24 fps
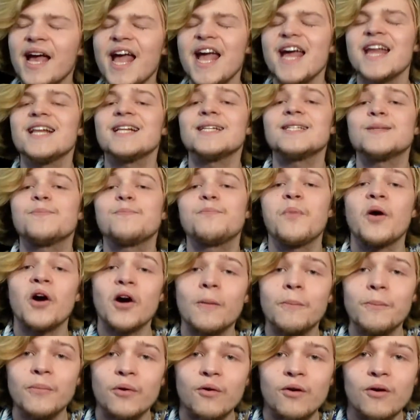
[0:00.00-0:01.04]
and it's
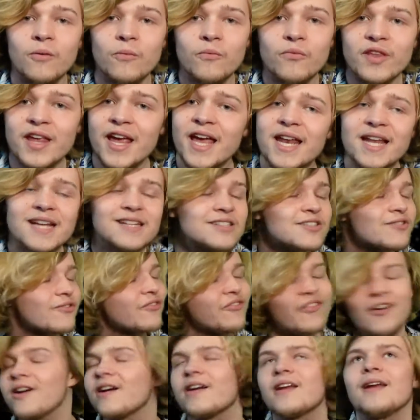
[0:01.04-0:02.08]
purple. And it's
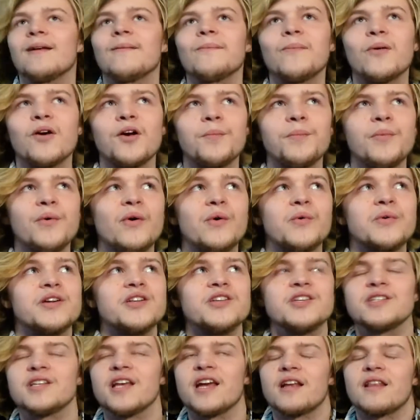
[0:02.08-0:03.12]
fucking purple, which
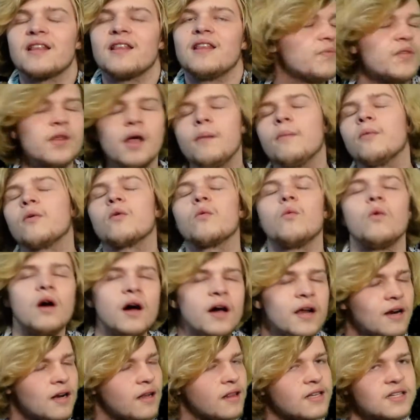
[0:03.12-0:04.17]
is like
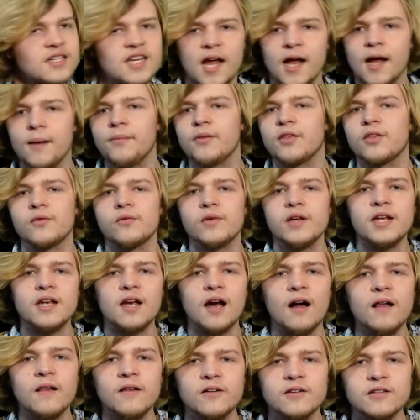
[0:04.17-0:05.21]
#1 on the top 3
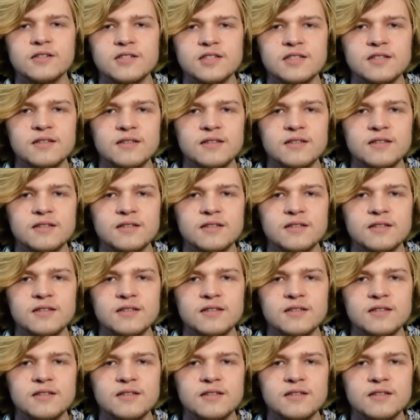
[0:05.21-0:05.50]
colors.